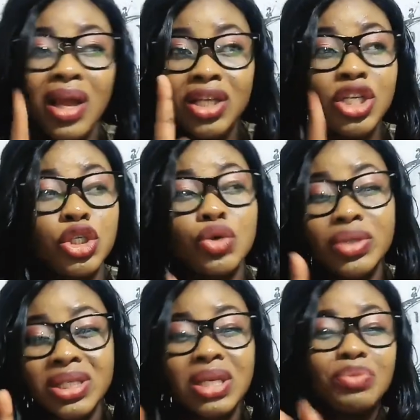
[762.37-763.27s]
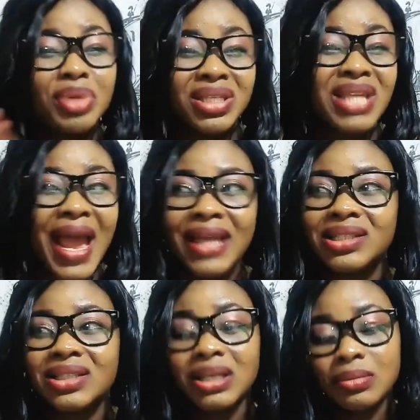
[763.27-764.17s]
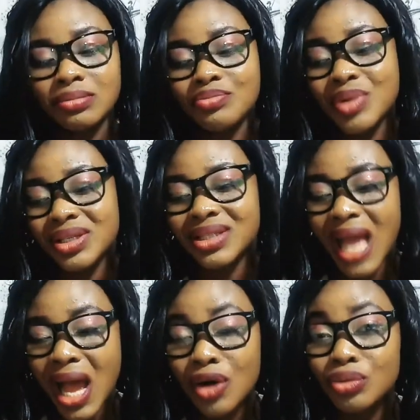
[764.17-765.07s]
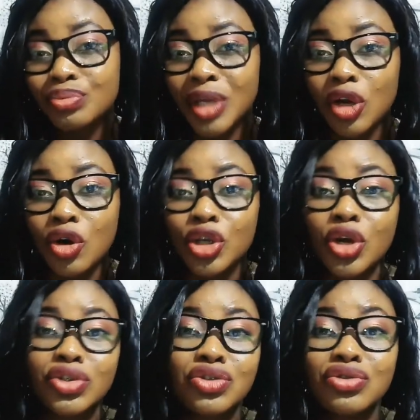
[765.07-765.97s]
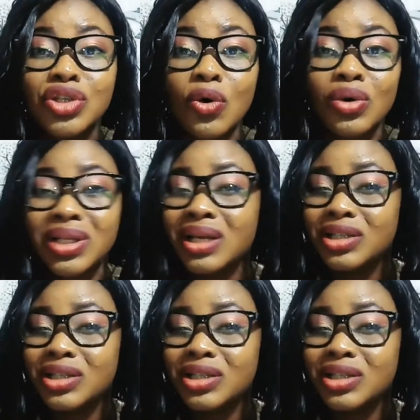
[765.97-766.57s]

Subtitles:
You will see it beside, down below your studio,